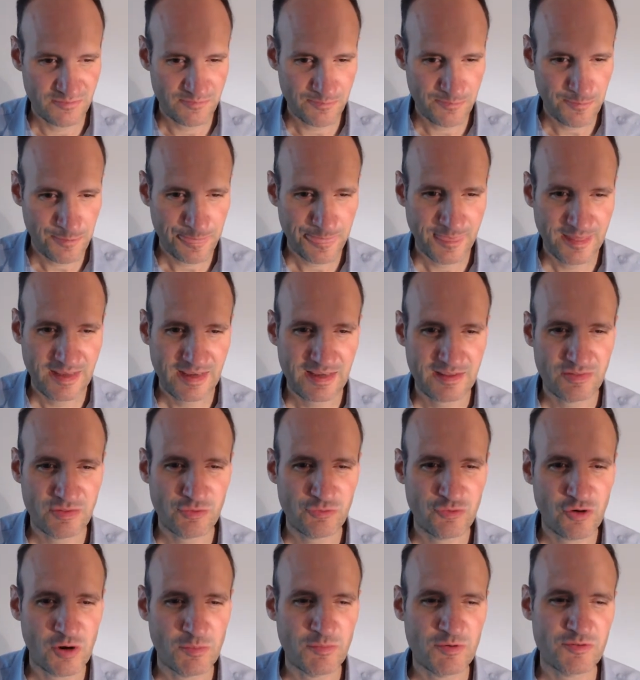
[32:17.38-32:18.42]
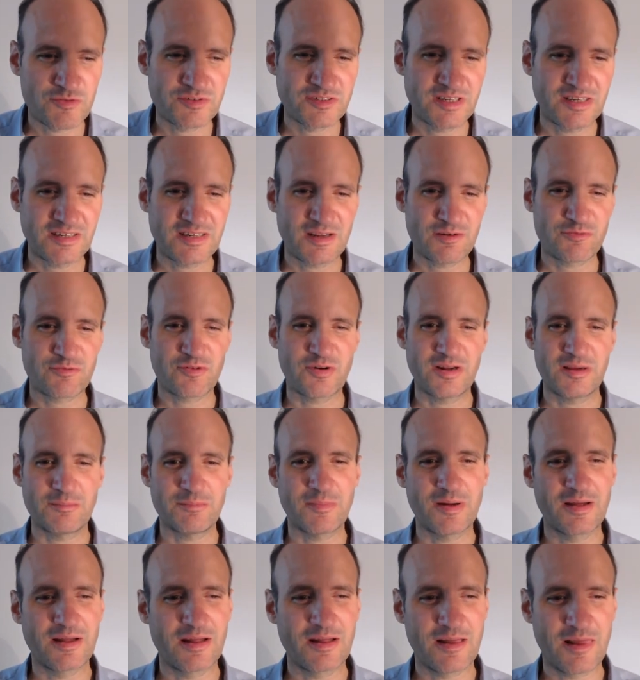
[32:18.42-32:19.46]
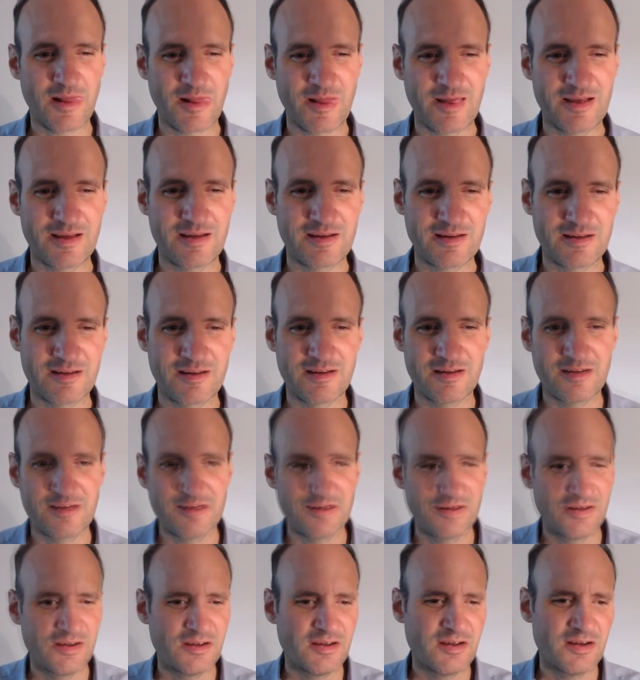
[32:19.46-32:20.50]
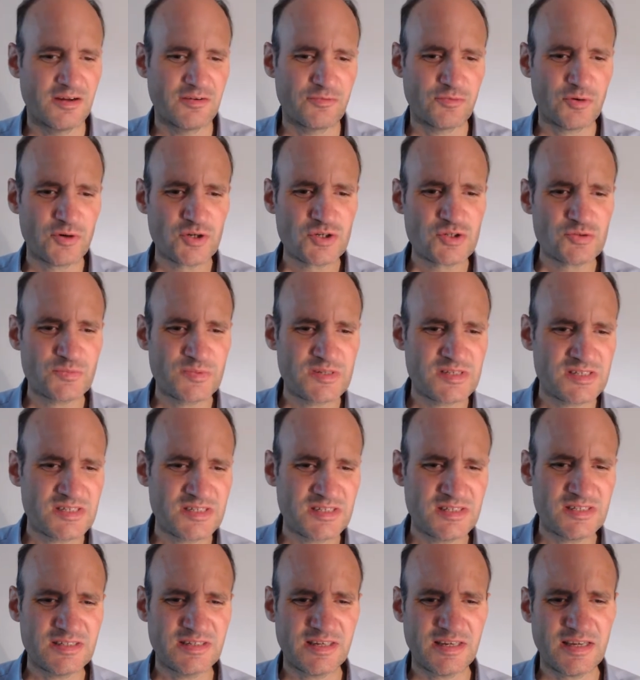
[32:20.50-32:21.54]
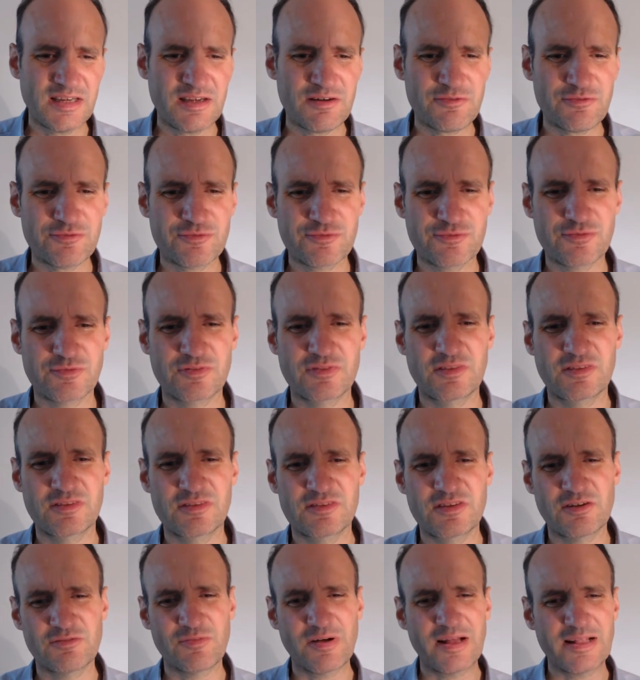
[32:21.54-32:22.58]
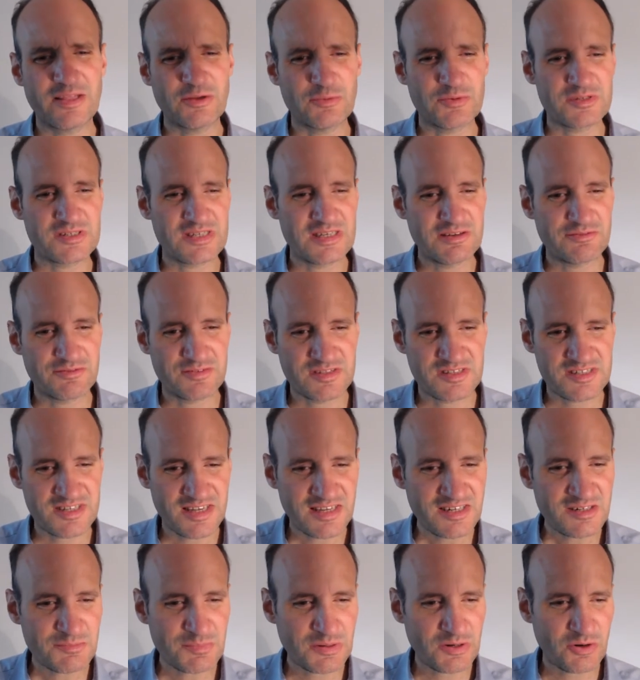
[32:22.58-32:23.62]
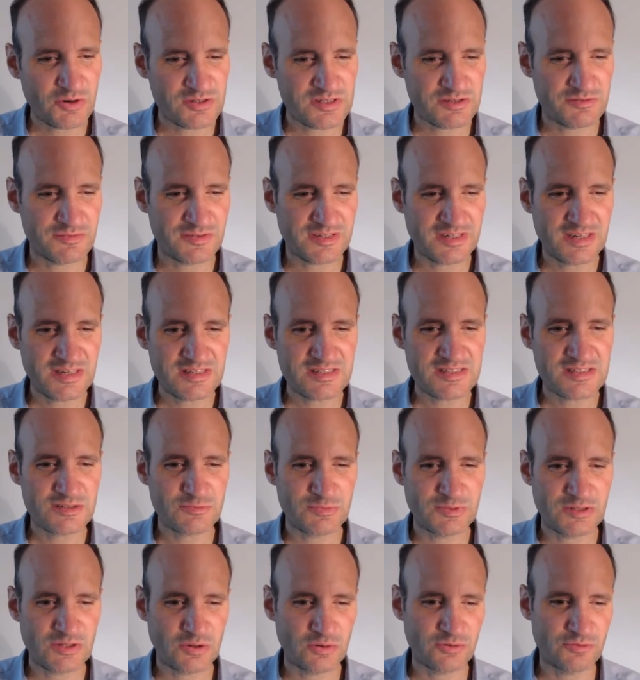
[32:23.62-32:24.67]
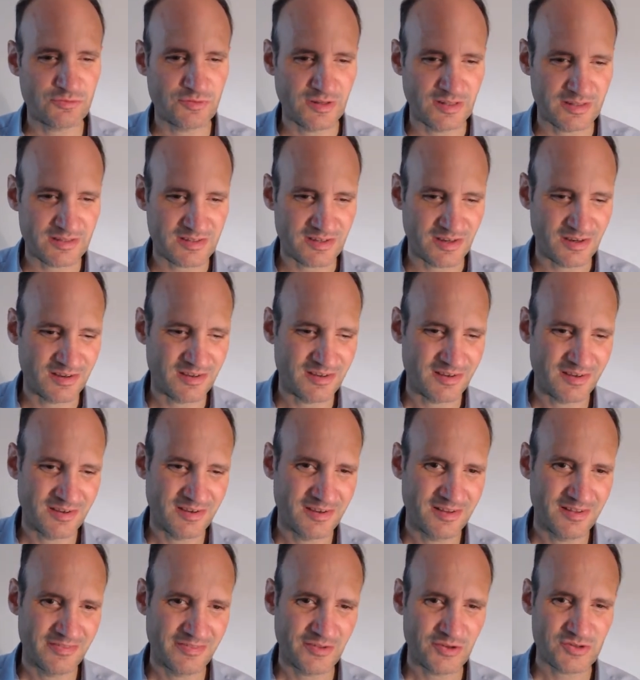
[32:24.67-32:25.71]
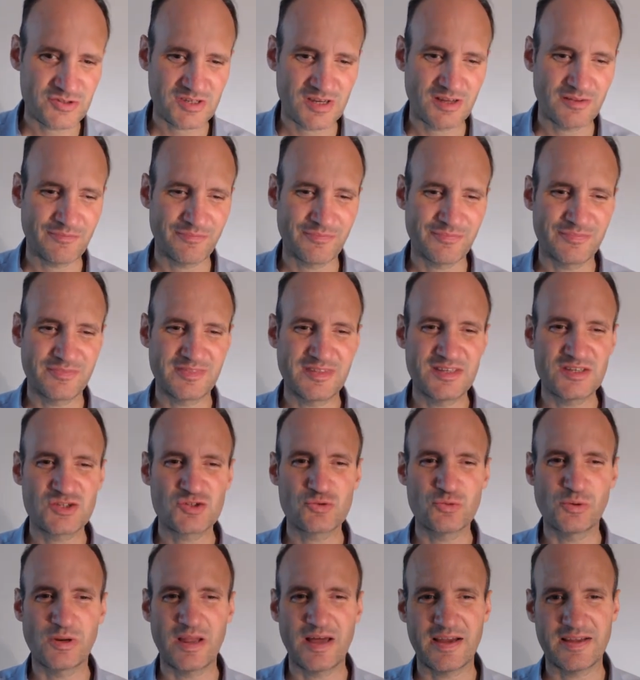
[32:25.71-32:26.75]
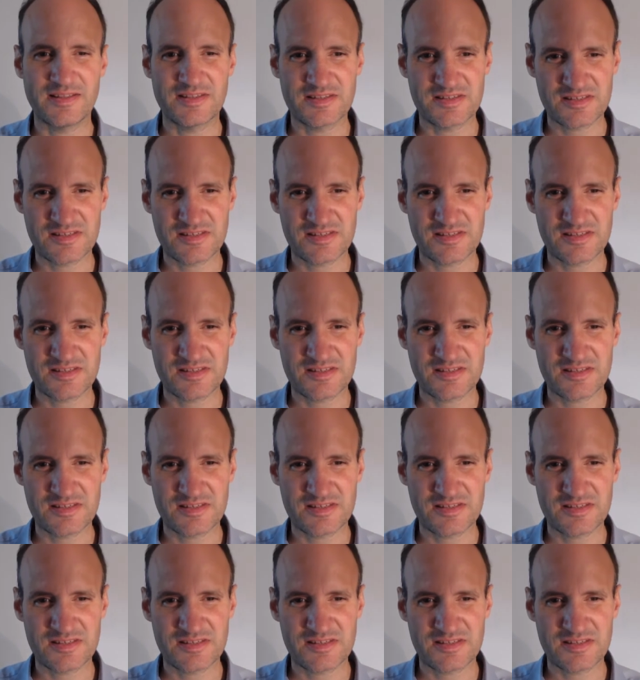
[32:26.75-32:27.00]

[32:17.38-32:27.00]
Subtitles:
in the form of a data frame. First we see if the value is even set, because if it isn't, we don't filter. Those are these two lines.